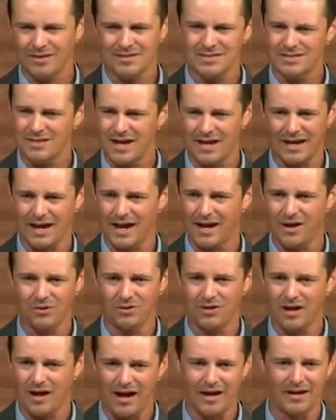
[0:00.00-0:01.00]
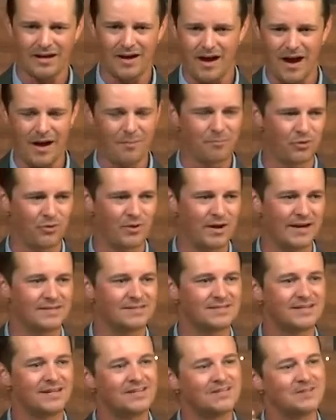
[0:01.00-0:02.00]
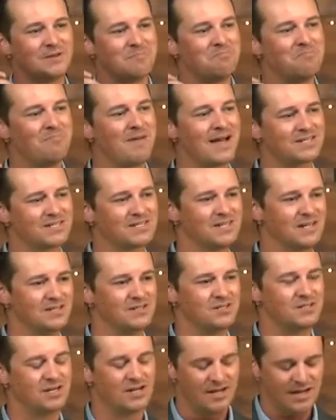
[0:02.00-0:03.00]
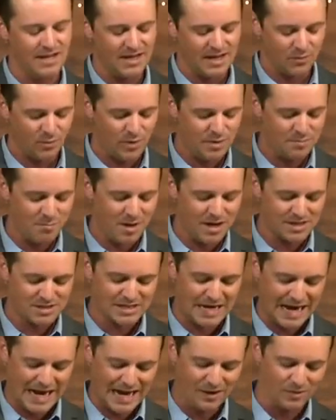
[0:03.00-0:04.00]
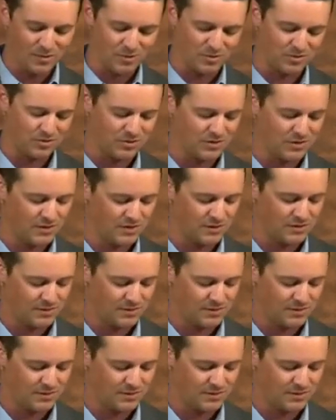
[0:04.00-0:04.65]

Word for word: It's not how God operates, it is a message we must herald.